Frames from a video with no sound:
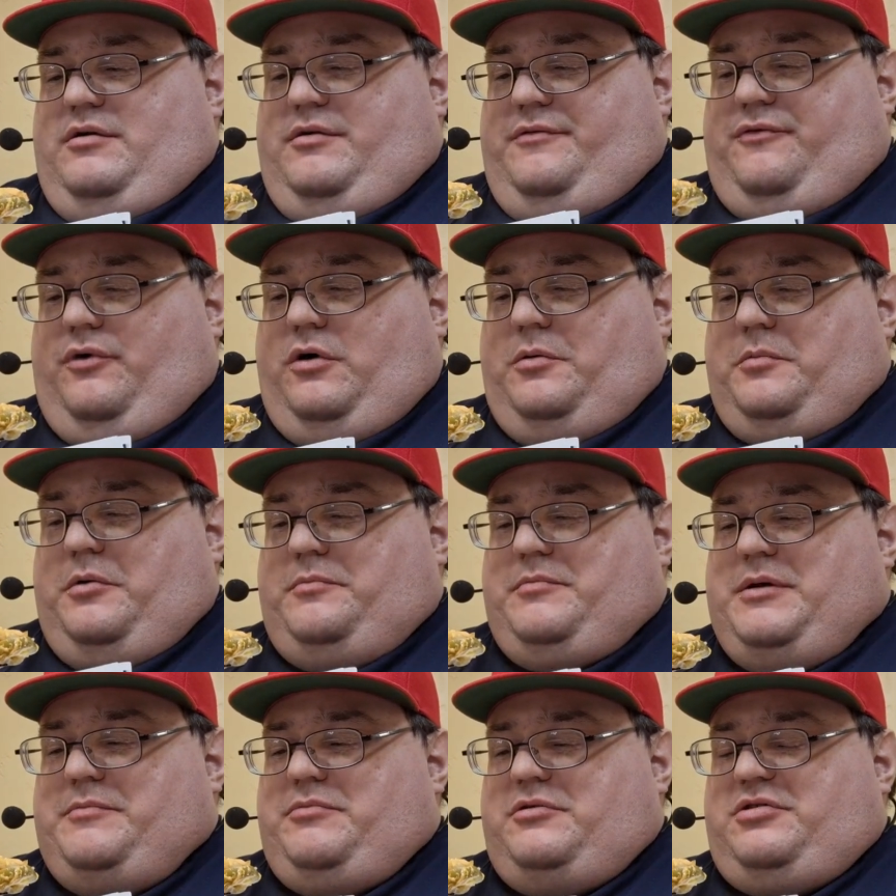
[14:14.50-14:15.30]
Former
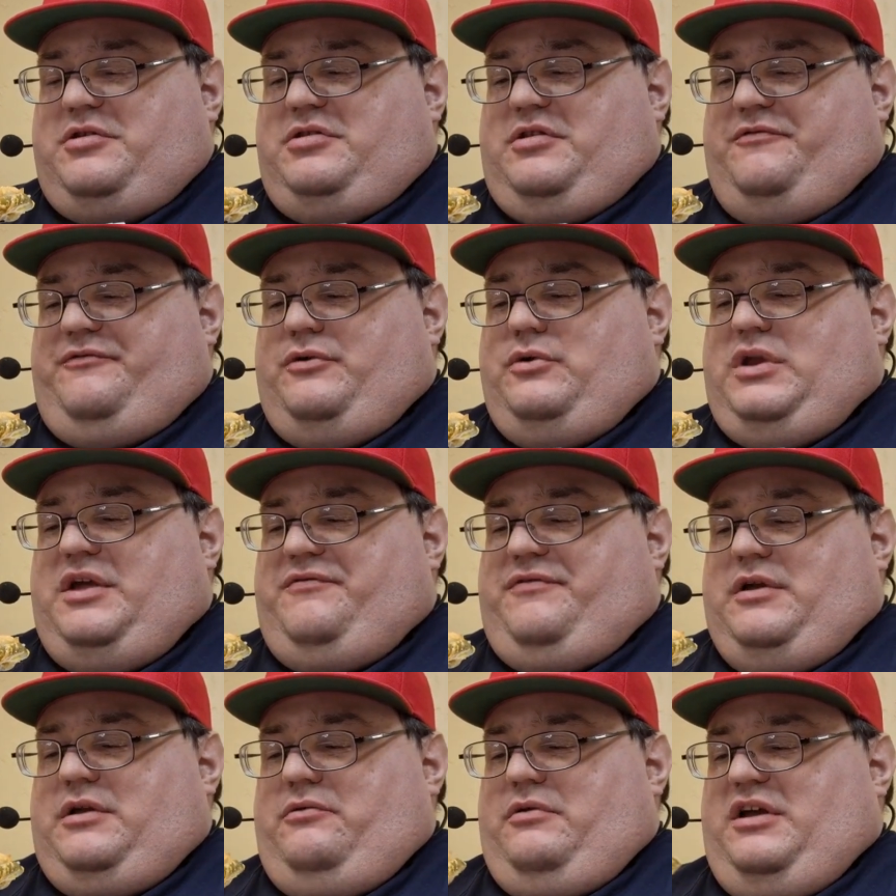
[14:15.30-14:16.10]
members of the Foodie
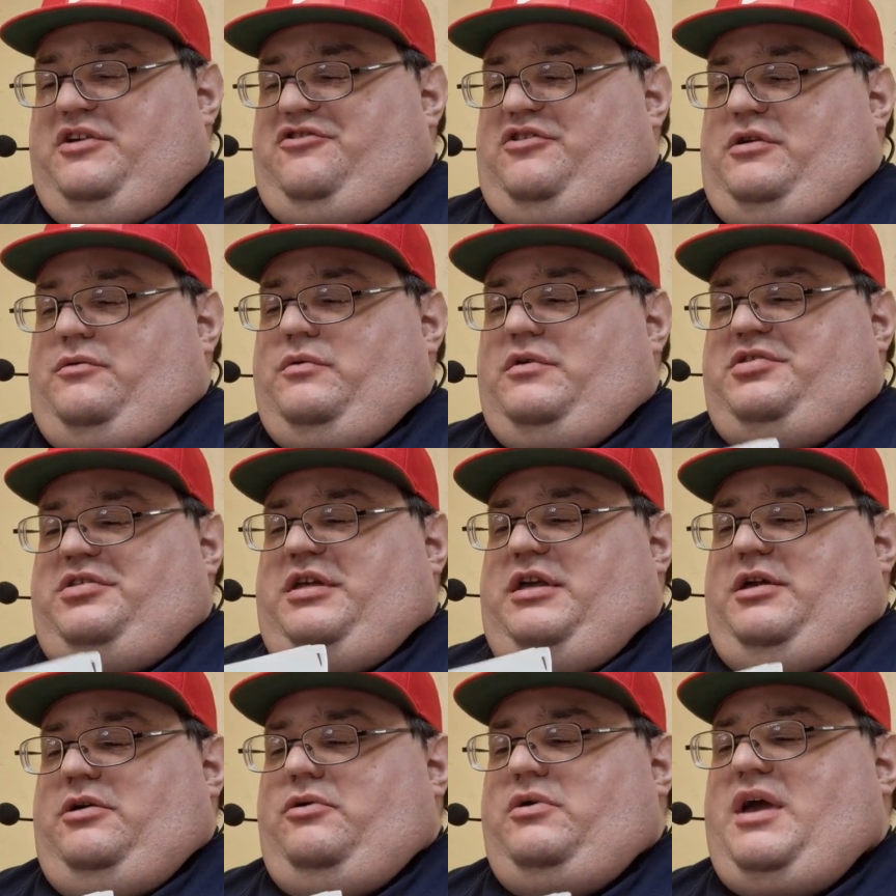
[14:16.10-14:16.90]
Federation, I want to
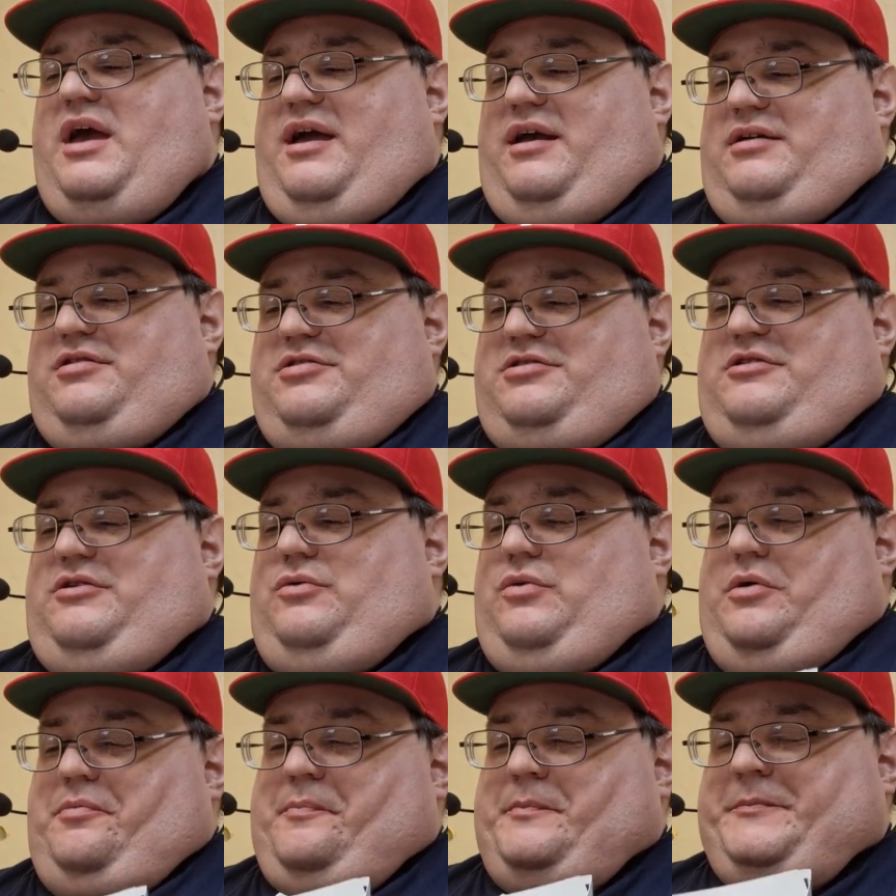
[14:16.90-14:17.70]
see you guys
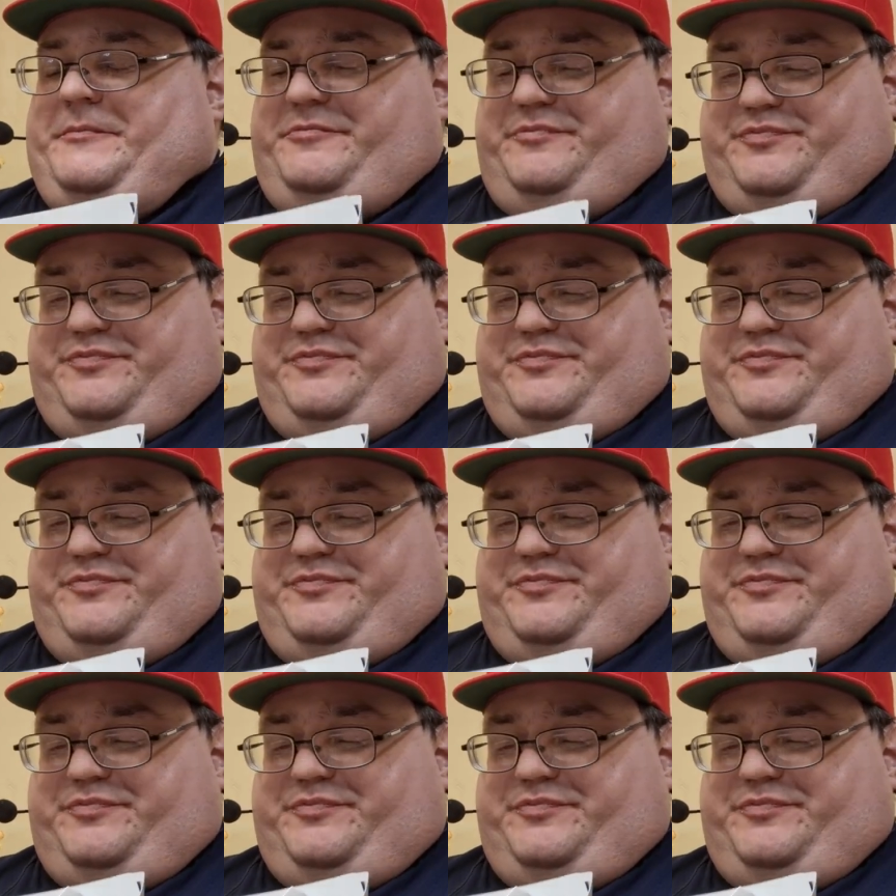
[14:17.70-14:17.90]
do a